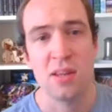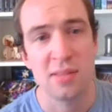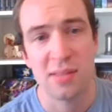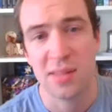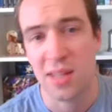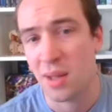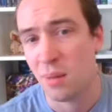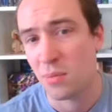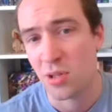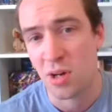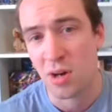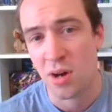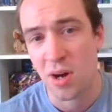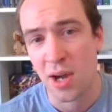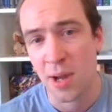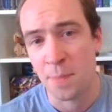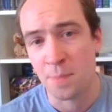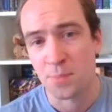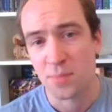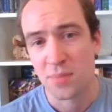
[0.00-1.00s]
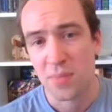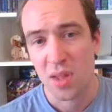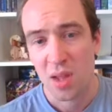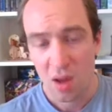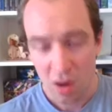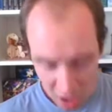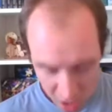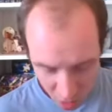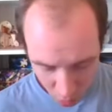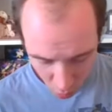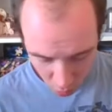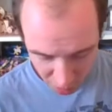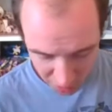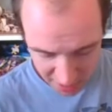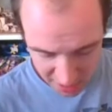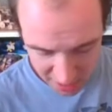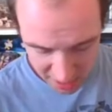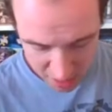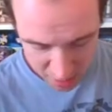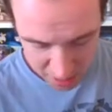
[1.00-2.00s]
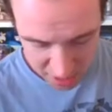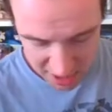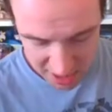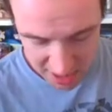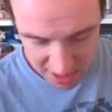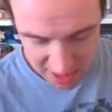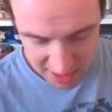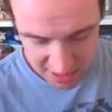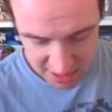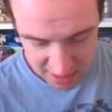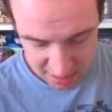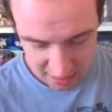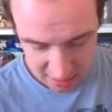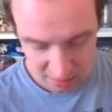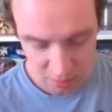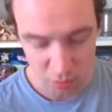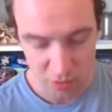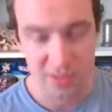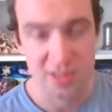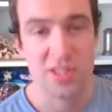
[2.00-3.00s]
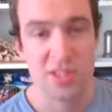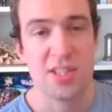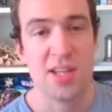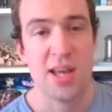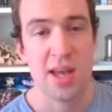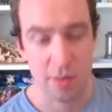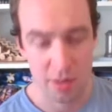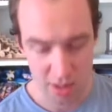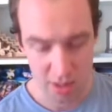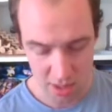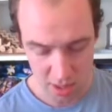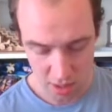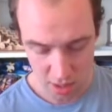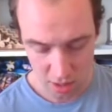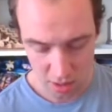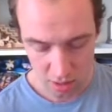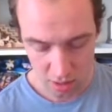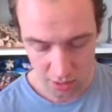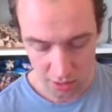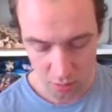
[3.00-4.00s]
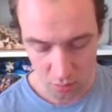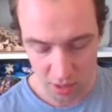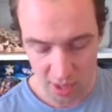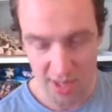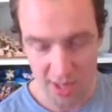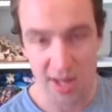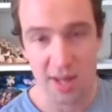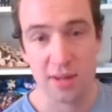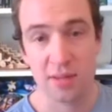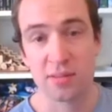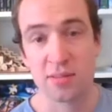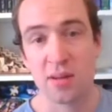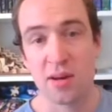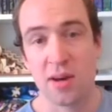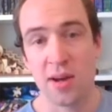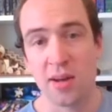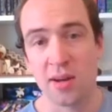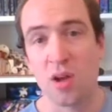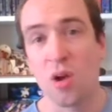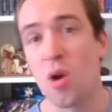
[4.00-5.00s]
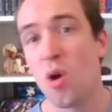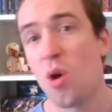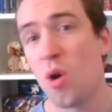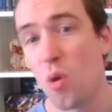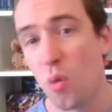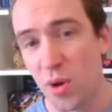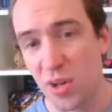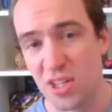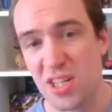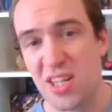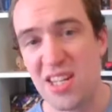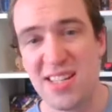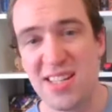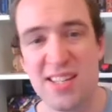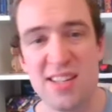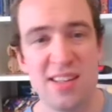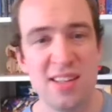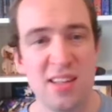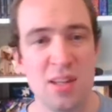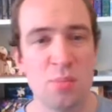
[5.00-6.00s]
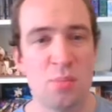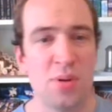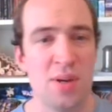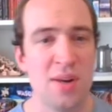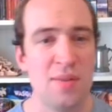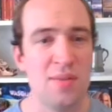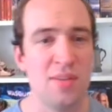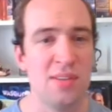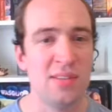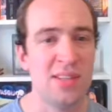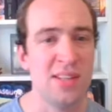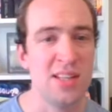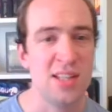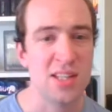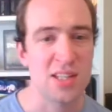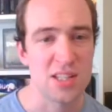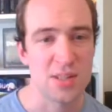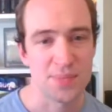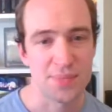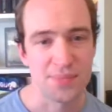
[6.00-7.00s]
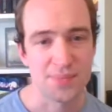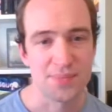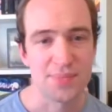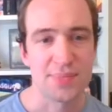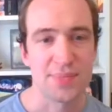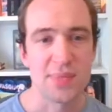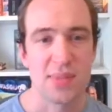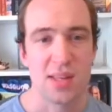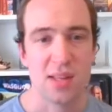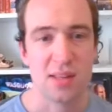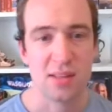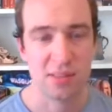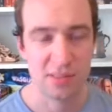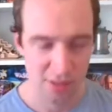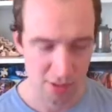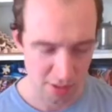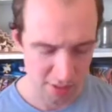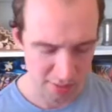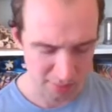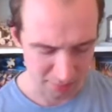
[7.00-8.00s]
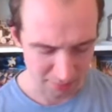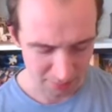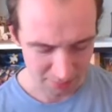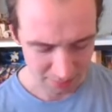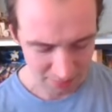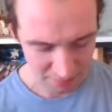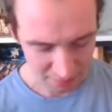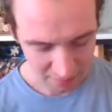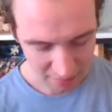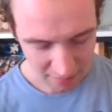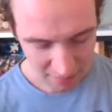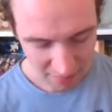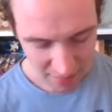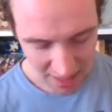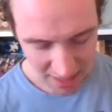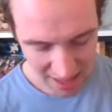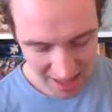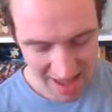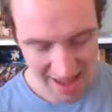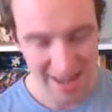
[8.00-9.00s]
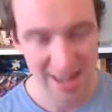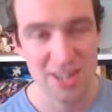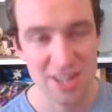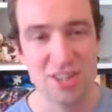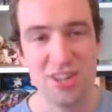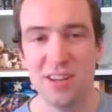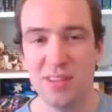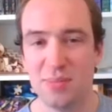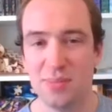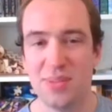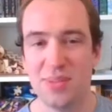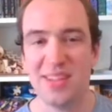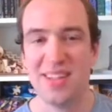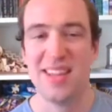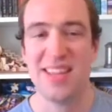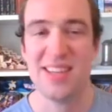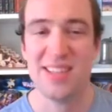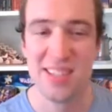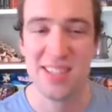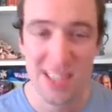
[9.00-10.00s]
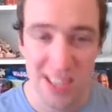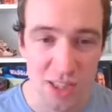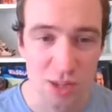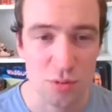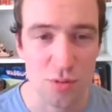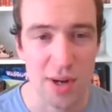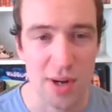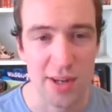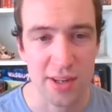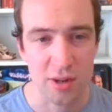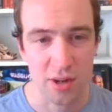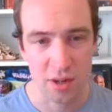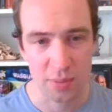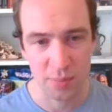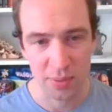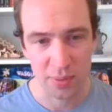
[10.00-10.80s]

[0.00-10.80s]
the same time. I wasn't able to take down this wizard tower on the right hand side, which he did in the previous hit. So an adjustment there that didn't quite go to